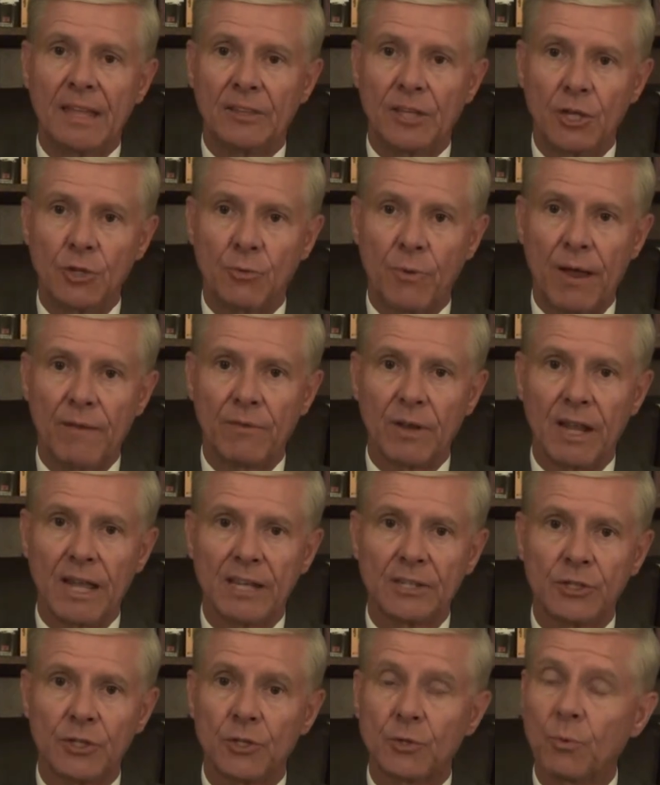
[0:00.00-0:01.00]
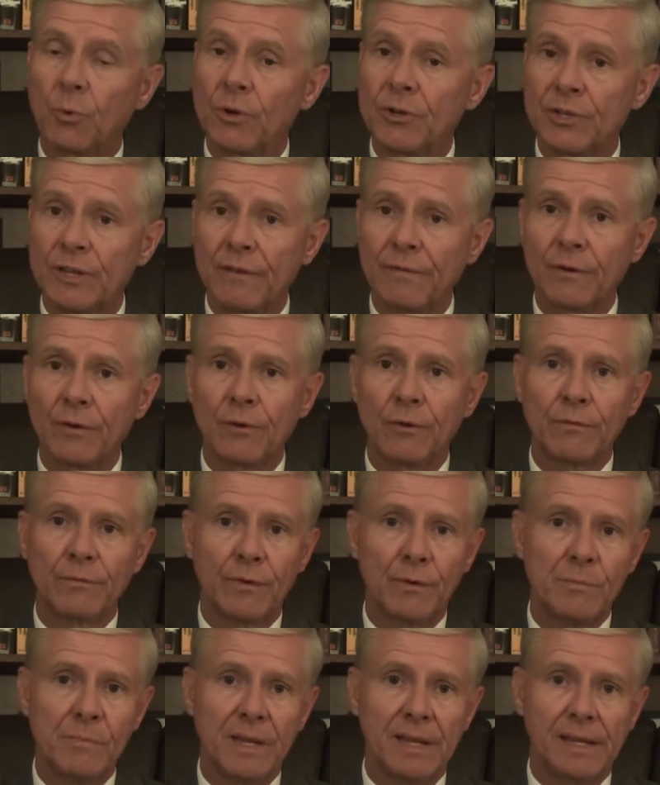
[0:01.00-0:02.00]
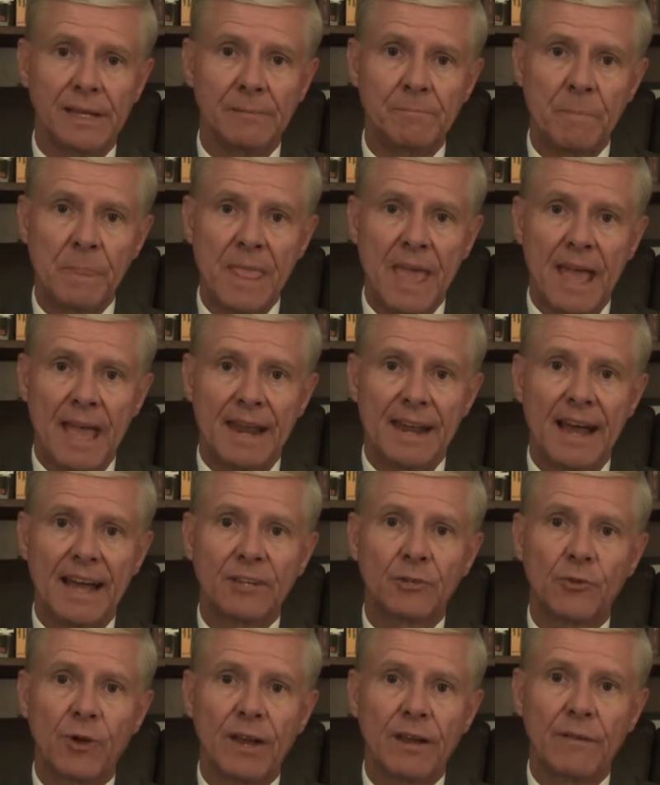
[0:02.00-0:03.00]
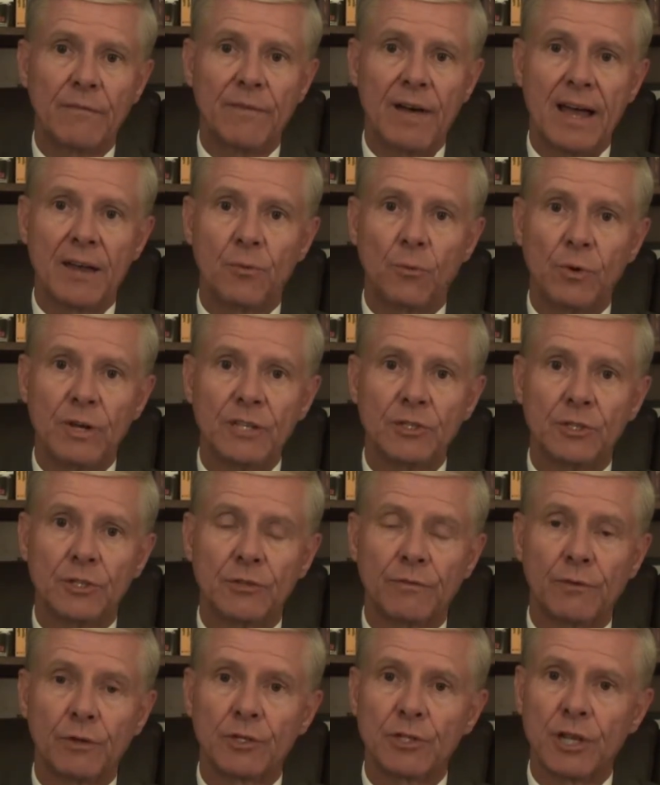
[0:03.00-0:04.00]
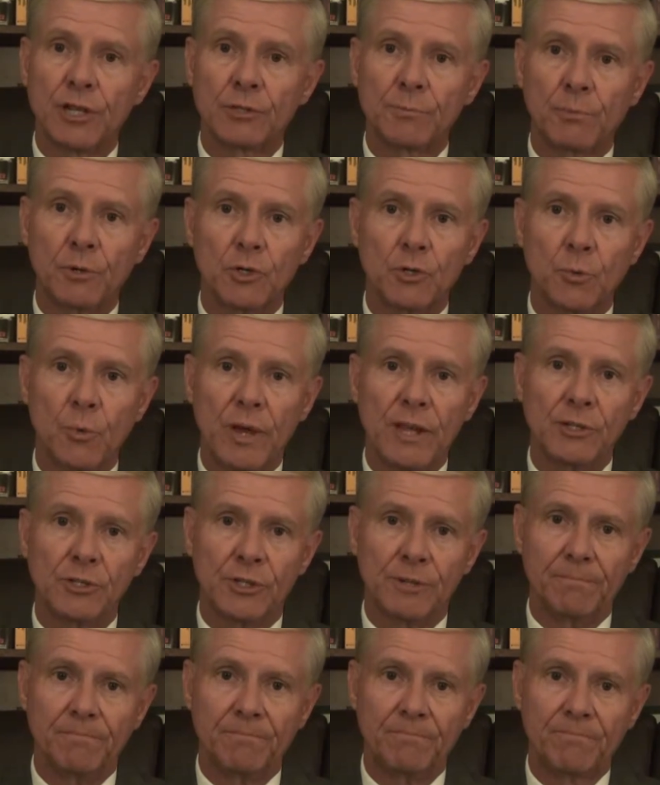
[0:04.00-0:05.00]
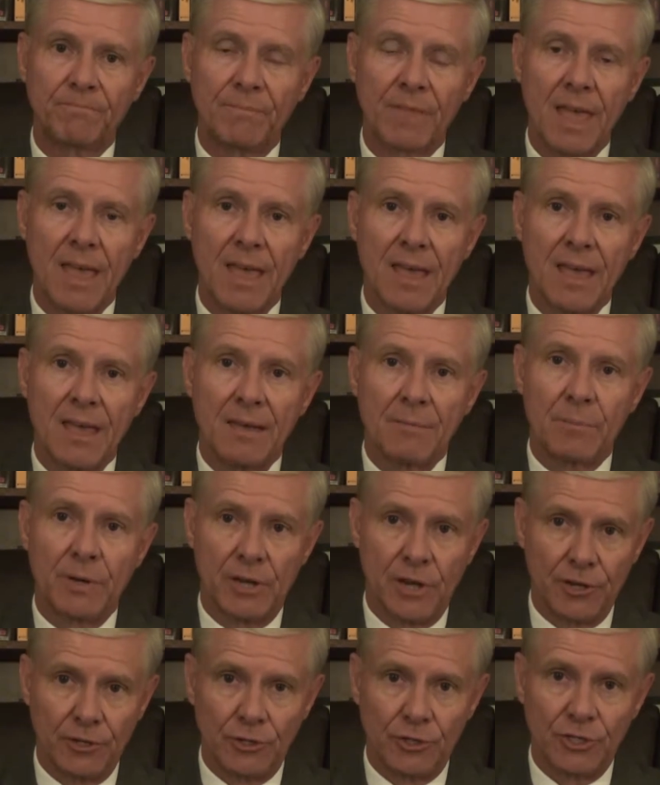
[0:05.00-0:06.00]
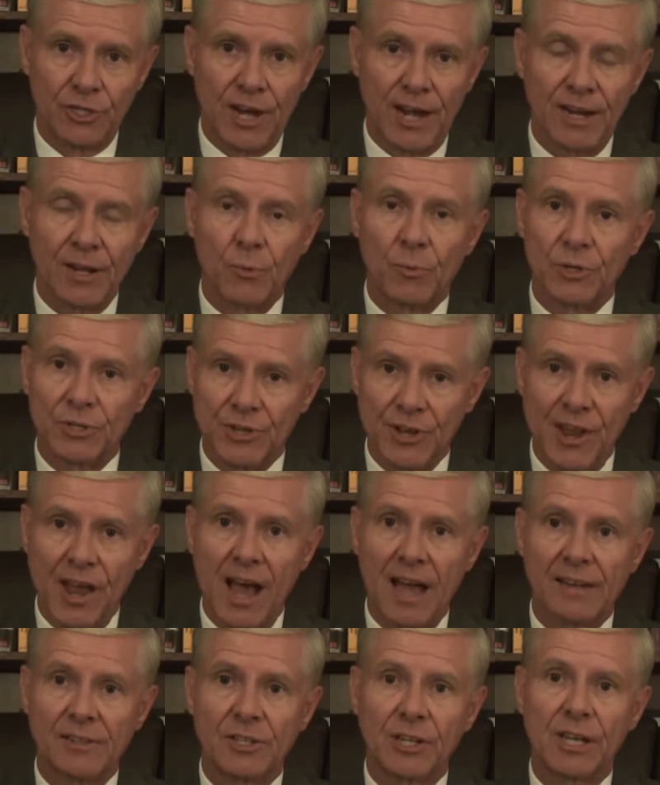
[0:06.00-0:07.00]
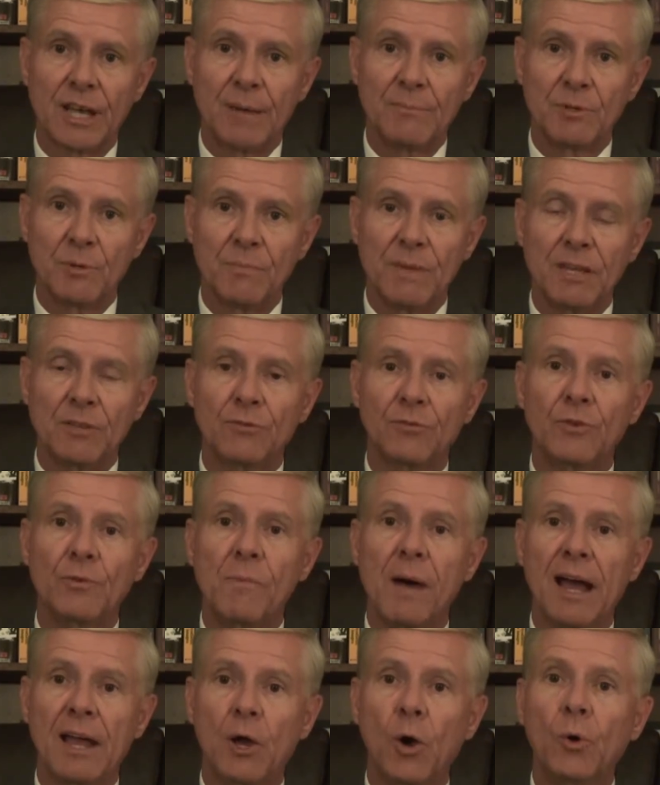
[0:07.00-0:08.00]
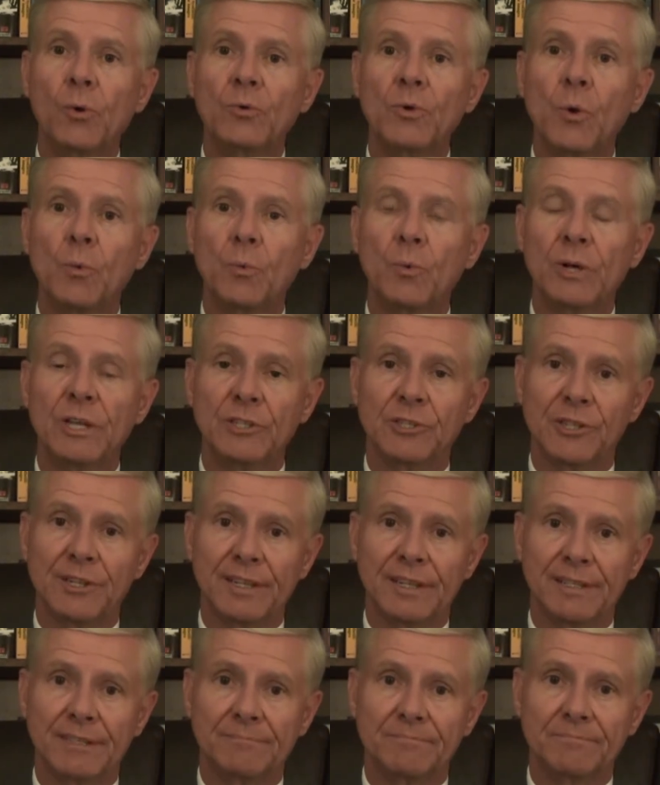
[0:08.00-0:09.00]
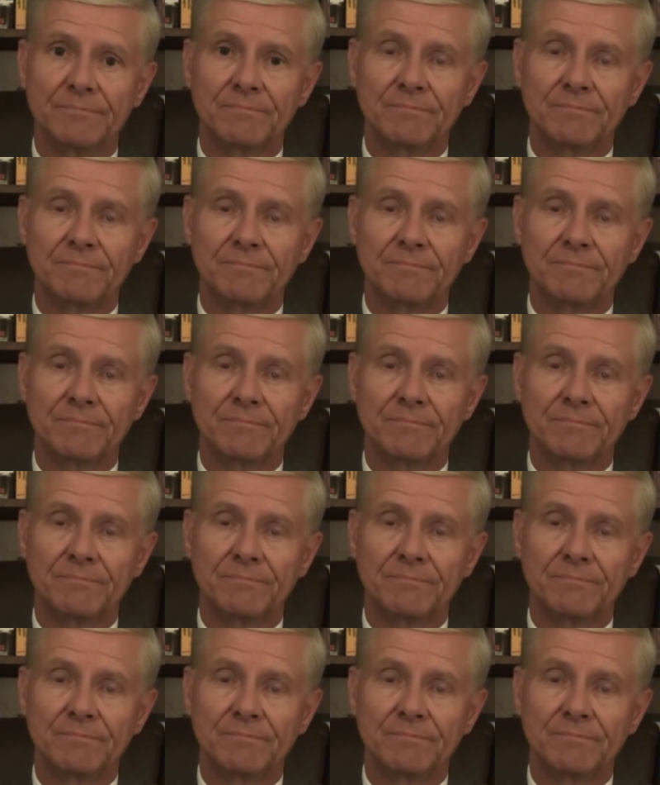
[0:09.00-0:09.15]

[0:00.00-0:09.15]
These revelations were difficult for me, and I tried to find reasons for such persuasion. But understanding was not to come to me through my own reasoning.